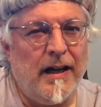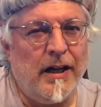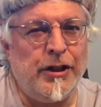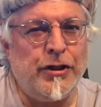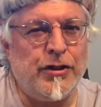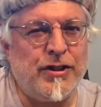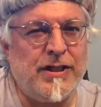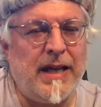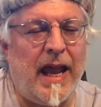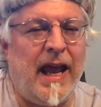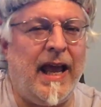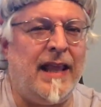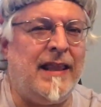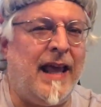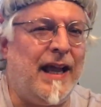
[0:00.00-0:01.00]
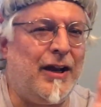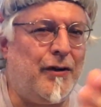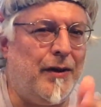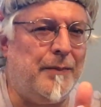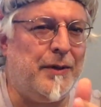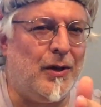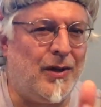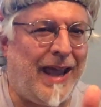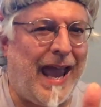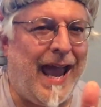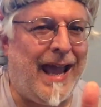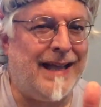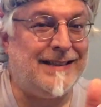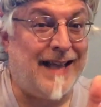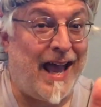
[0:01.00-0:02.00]
understand that criminal
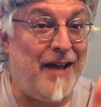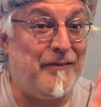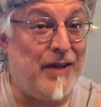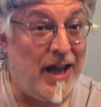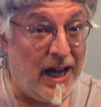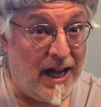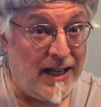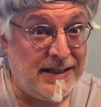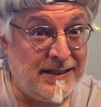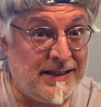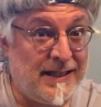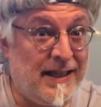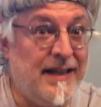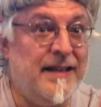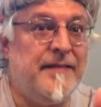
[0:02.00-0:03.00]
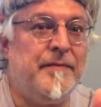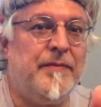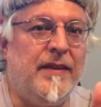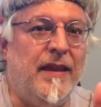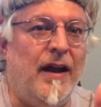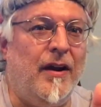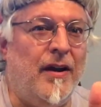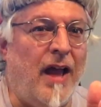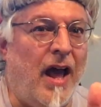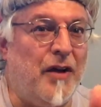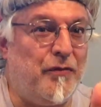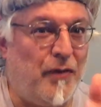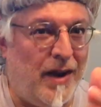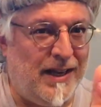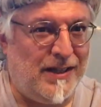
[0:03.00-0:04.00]
gangs have guns, they're not
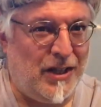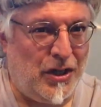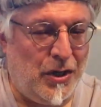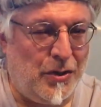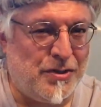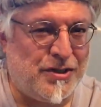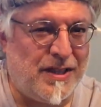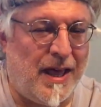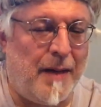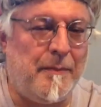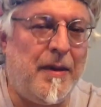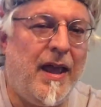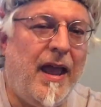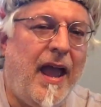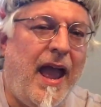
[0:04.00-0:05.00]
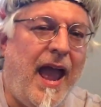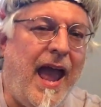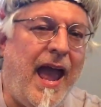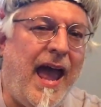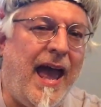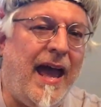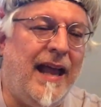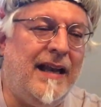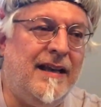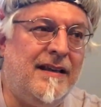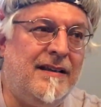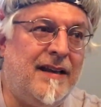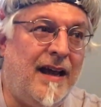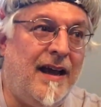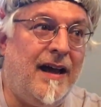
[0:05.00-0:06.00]
afraid to use them,
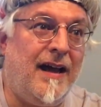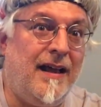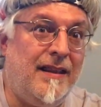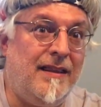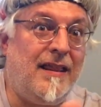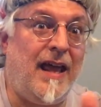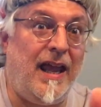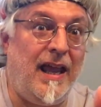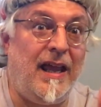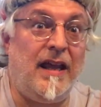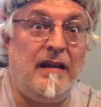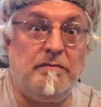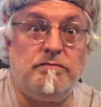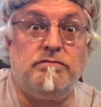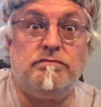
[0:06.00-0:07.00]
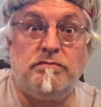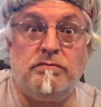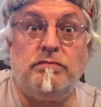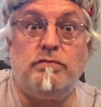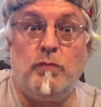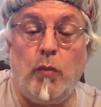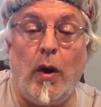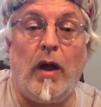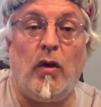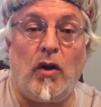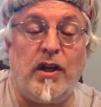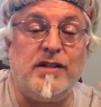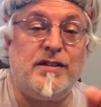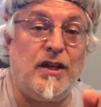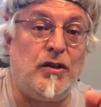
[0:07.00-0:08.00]
and they will
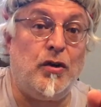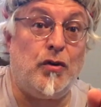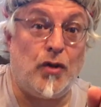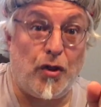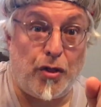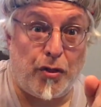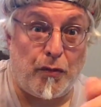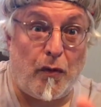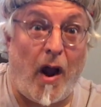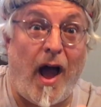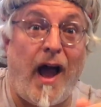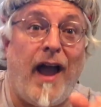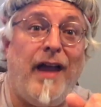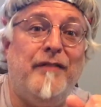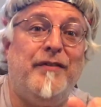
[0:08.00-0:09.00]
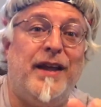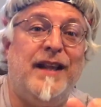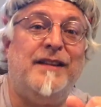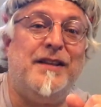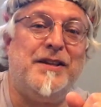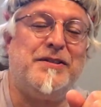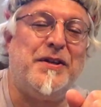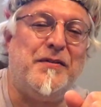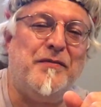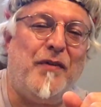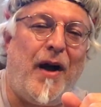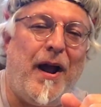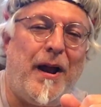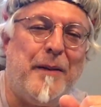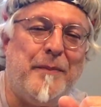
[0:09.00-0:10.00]
continue to thrive in this
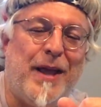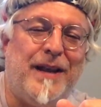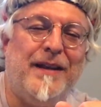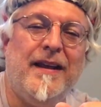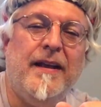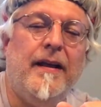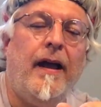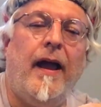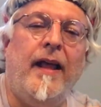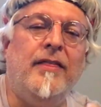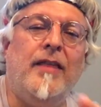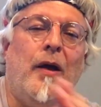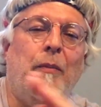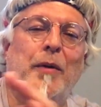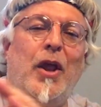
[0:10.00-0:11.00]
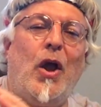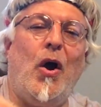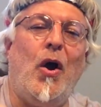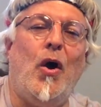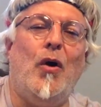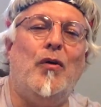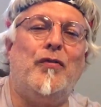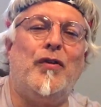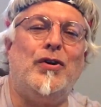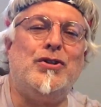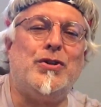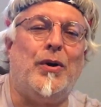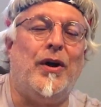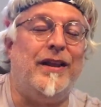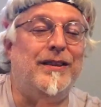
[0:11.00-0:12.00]
environment. And they'll be
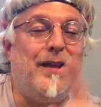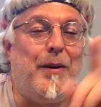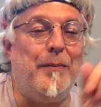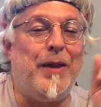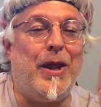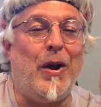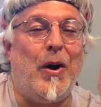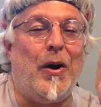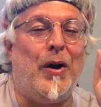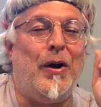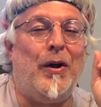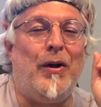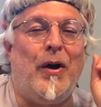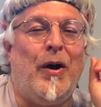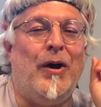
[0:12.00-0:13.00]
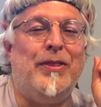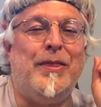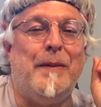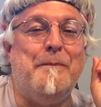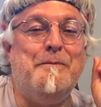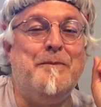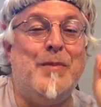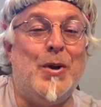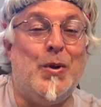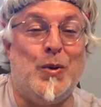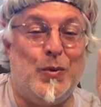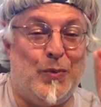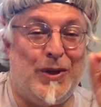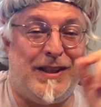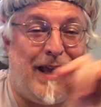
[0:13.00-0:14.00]
overjoyed. They'll be on the
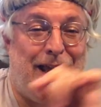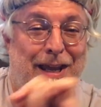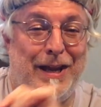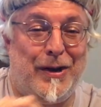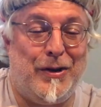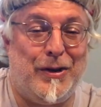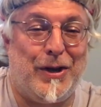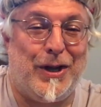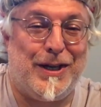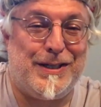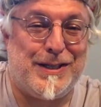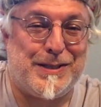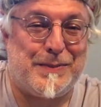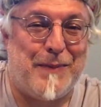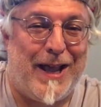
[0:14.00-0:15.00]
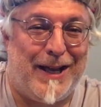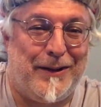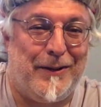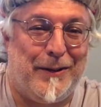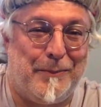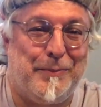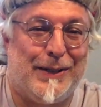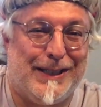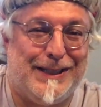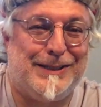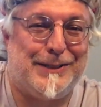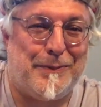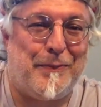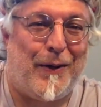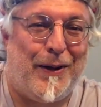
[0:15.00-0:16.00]
moon when they hear you're going to dismantle the
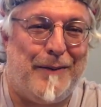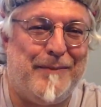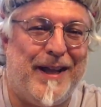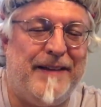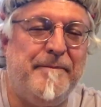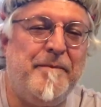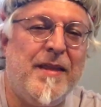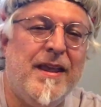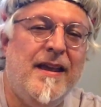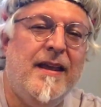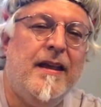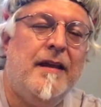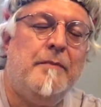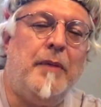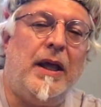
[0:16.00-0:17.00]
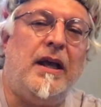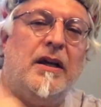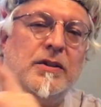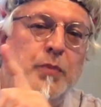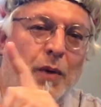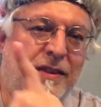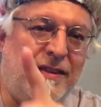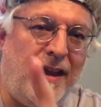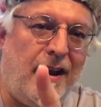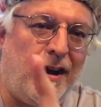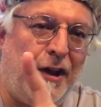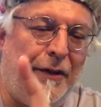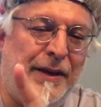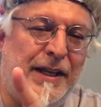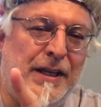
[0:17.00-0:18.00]
police department. Because what they're
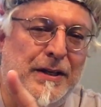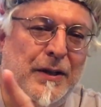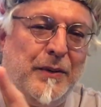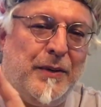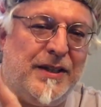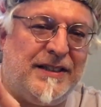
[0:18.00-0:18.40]
going to do